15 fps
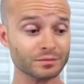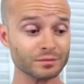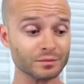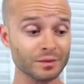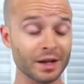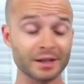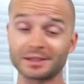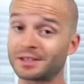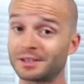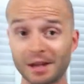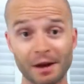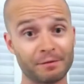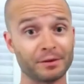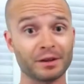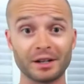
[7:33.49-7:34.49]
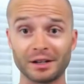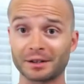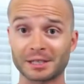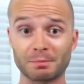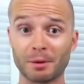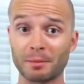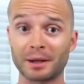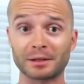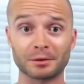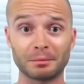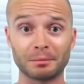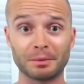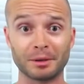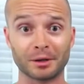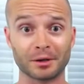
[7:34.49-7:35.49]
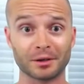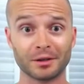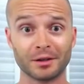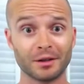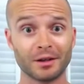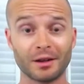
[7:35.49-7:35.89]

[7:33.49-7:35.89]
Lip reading: It's definitely an experimental beer.